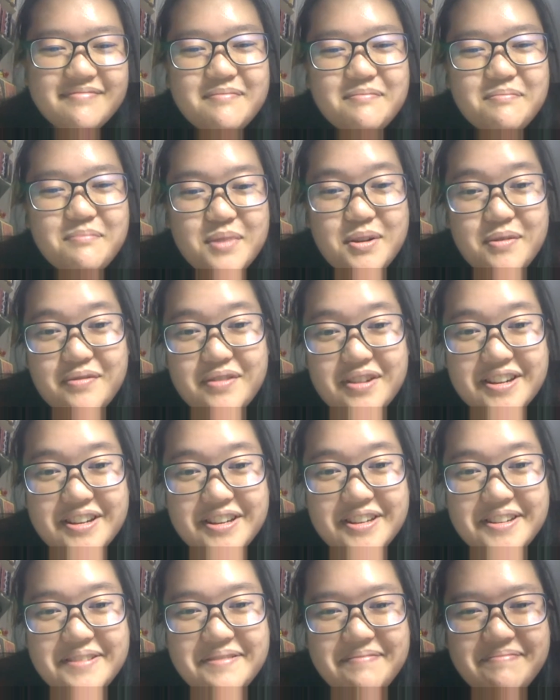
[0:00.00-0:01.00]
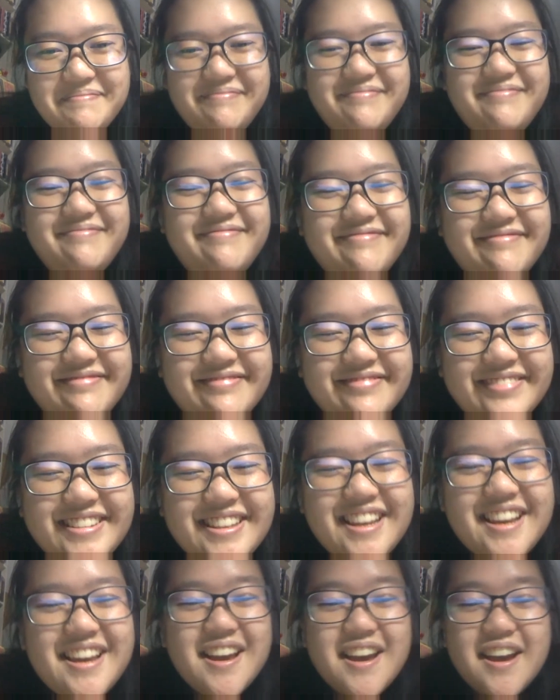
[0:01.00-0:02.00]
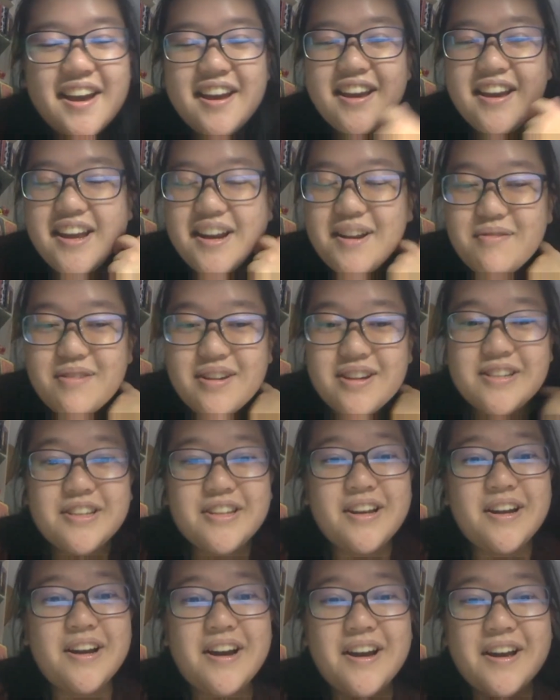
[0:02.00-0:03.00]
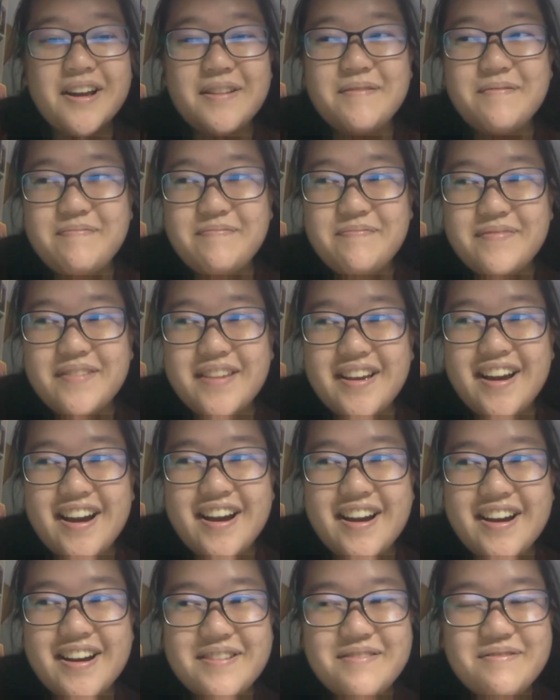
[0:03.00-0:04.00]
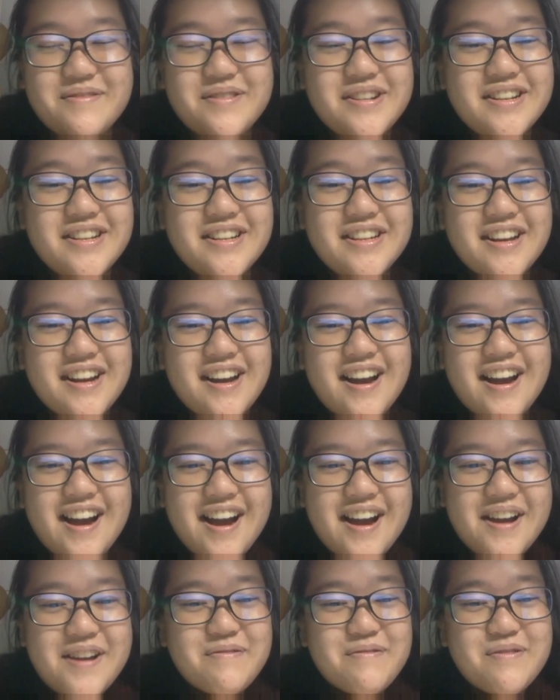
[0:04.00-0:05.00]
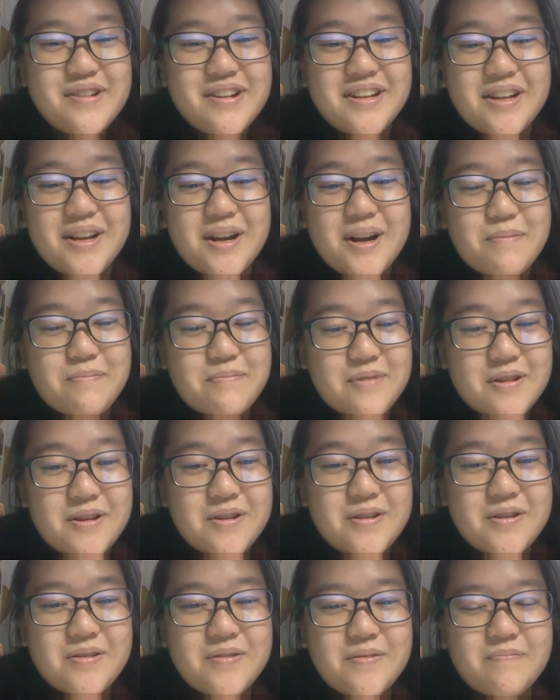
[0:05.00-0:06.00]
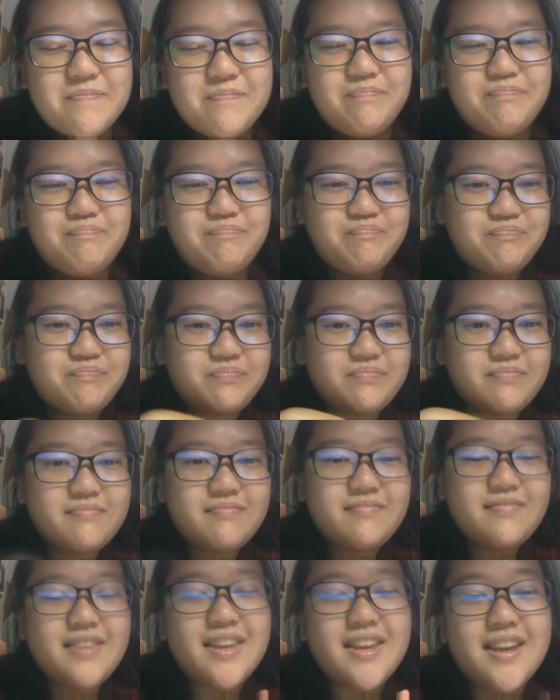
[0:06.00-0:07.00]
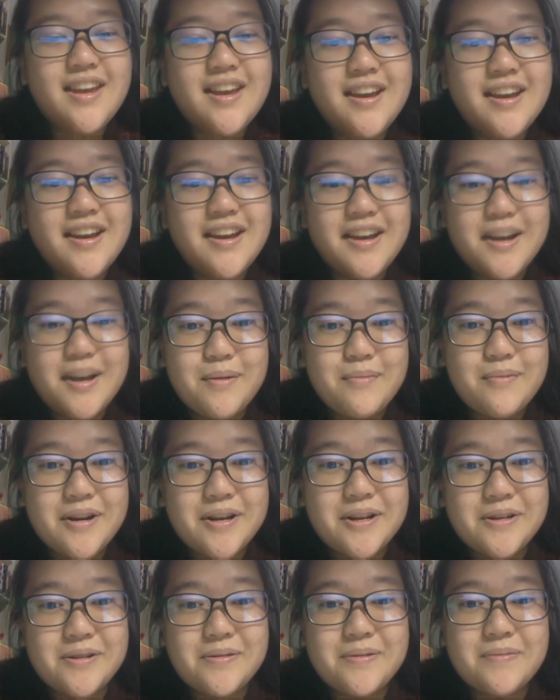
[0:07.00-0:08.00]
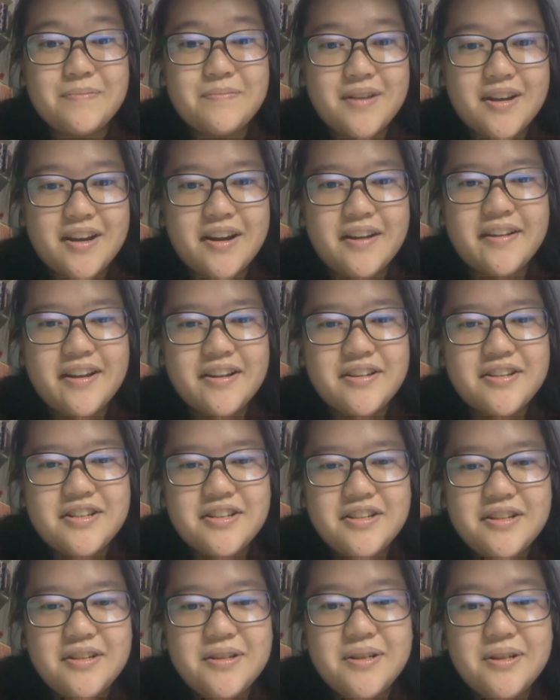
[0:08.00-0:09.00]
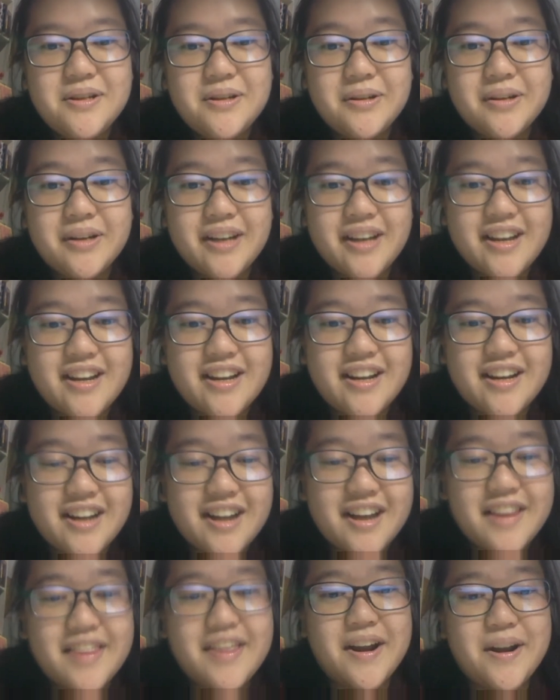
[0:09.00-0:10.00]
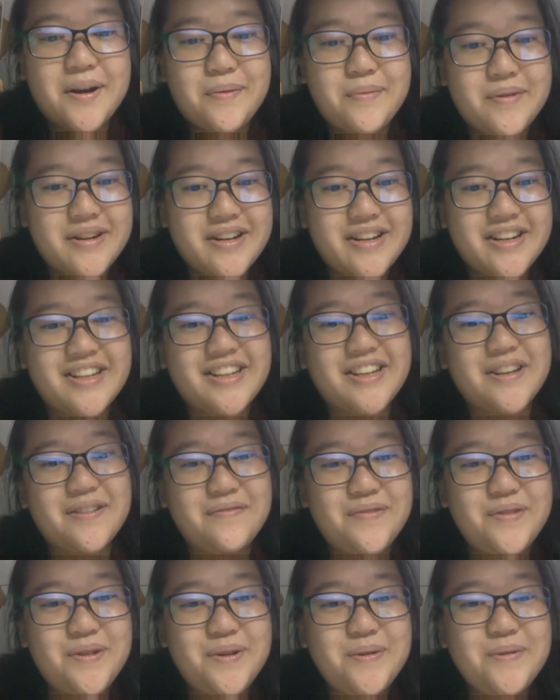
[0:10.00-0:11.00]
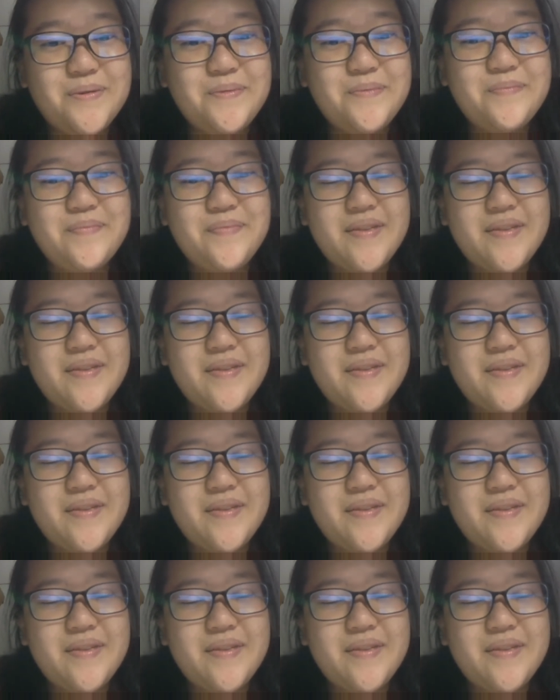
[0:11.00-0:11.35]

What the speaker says: my friend. Anyways, I will update you. Anyways, yeah, that's the little hint that I wanted to give you,